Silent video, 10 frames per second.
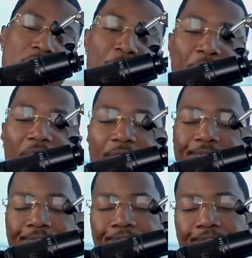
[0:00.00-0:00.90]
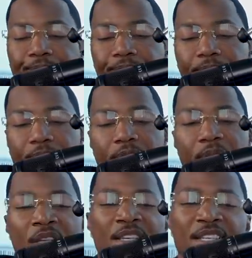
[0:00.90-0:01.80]
but
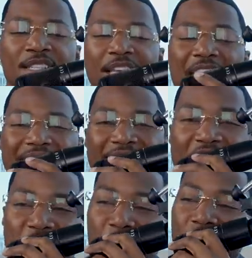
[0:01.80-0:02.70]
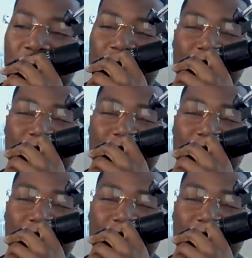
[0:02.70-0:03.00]
they're not teachable.